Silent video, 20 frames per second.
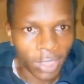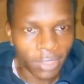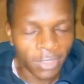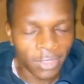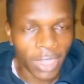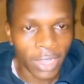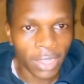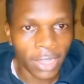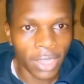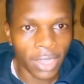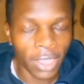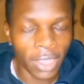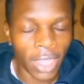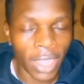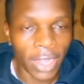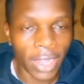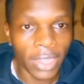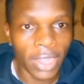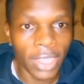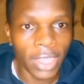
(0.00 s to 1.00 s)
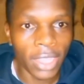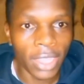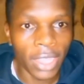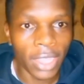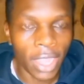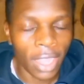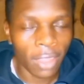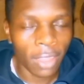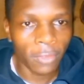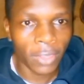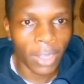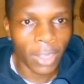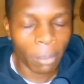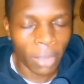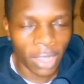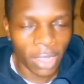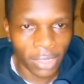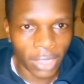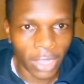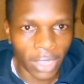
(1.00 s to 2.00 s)
exactly a day after
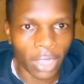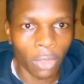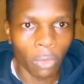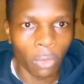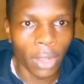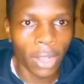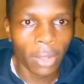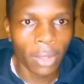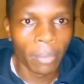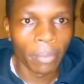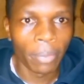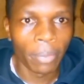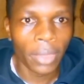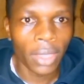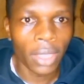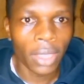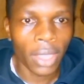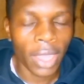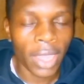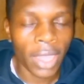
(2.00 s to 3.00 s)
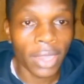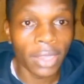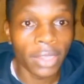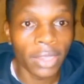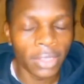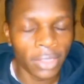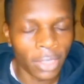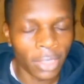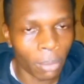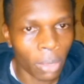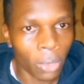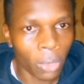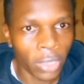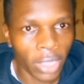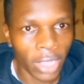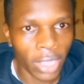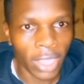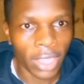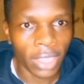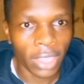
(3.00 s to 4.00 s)
Martha Karua and the
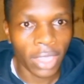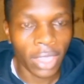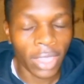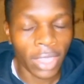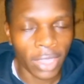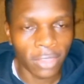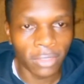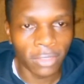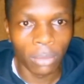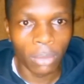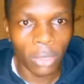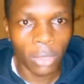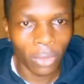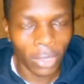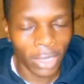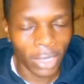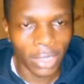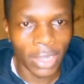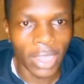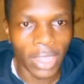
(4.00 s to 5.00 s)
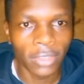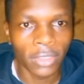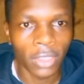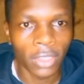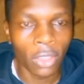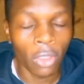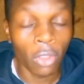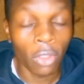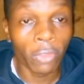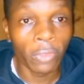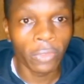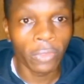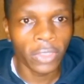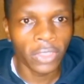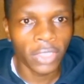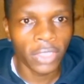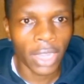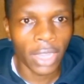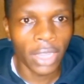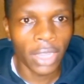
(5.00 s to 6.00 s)
Mount Kenya Azimio leaders
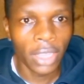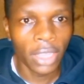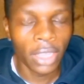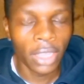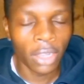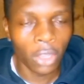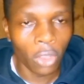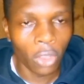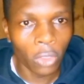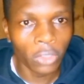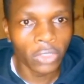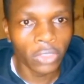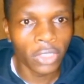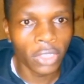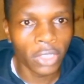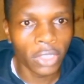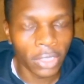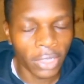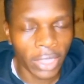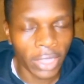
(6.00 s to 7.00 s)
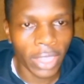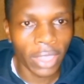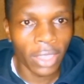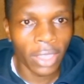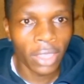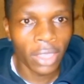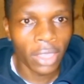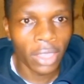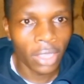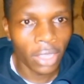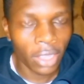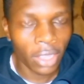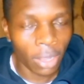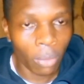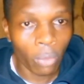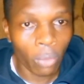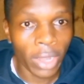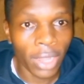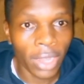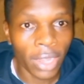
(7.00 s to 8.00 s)
officially launched the
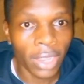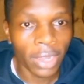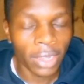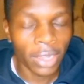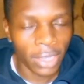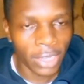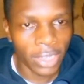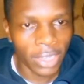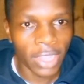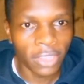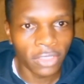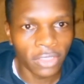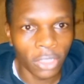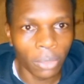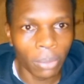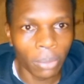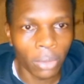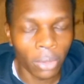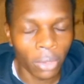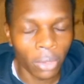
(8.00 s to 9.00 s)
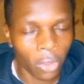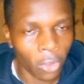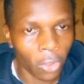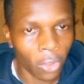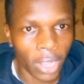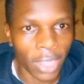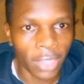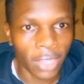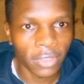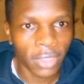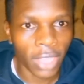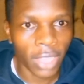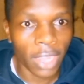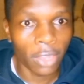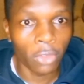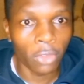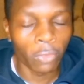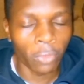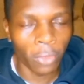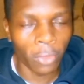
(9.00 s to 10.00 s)
Kamwene Leadership Caucus
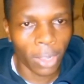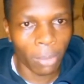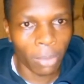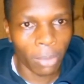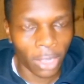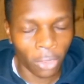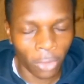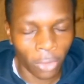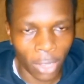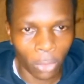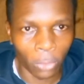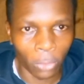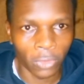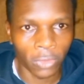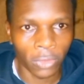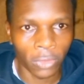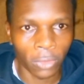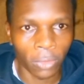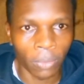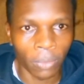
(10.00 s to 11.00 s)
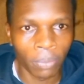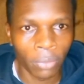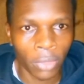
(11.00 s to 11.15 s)
at Fungamano House.